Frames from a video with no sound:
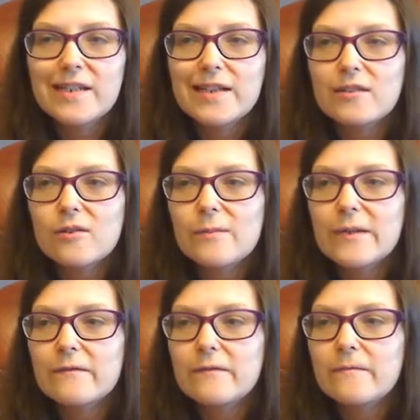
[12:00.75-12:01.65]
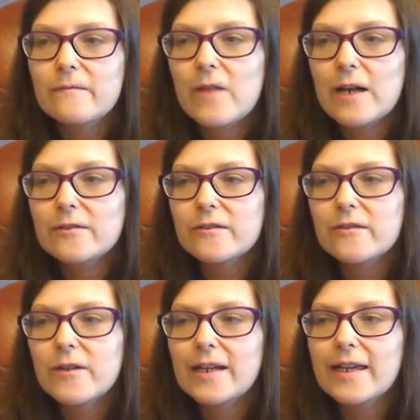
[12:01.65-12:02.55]
is coming round
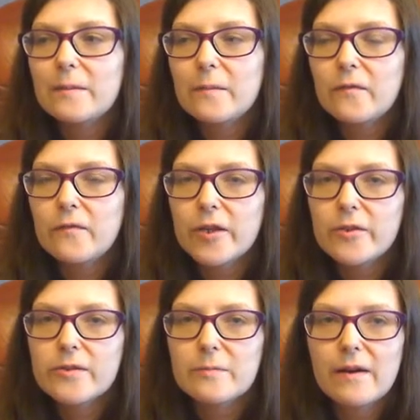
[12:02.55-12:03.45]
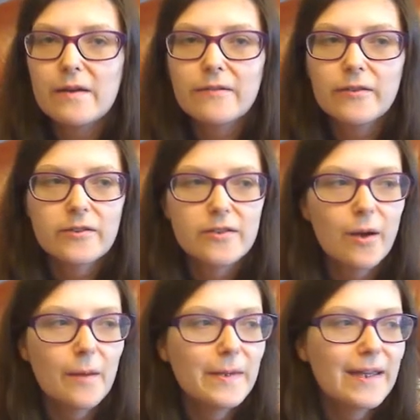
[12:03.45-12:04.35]
for a Game of Thrones marathon, so
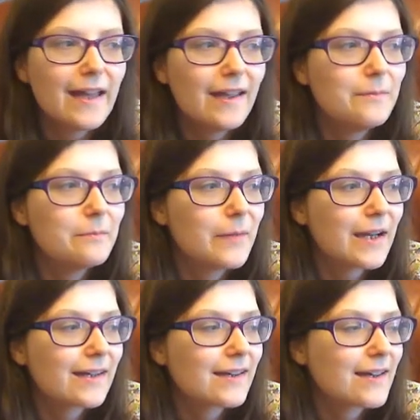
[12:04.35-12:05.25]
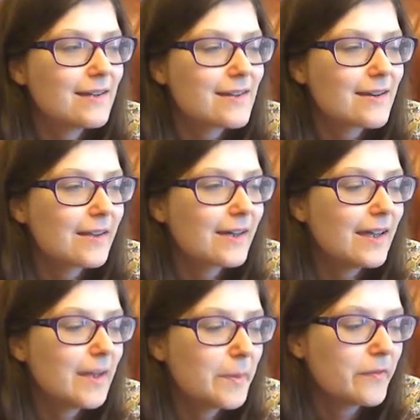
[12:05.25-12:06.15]
I'll be getting back into the
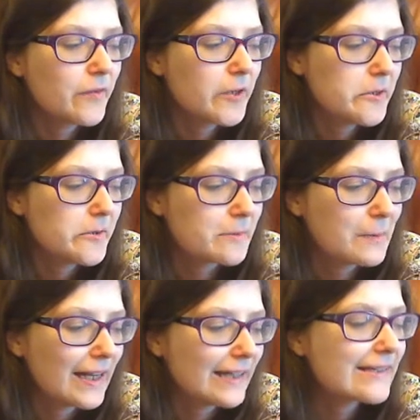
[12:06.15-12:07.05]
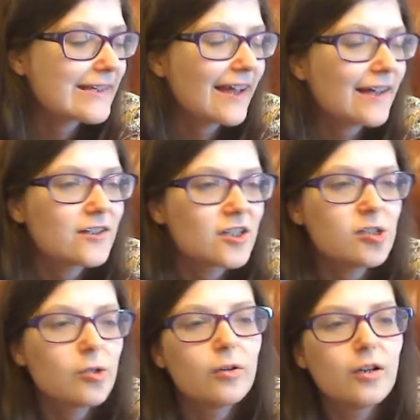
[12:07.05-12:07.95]
Game of Thrones mindset
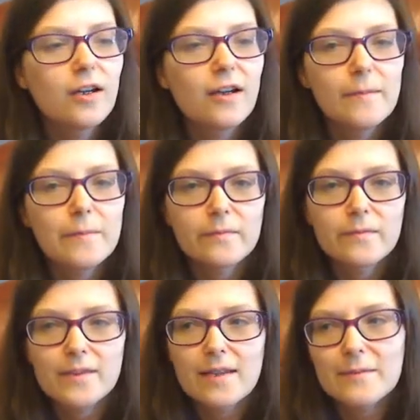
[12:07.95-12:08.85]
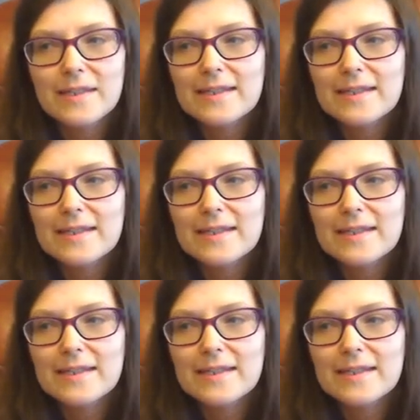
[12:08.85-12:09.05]
too. I'm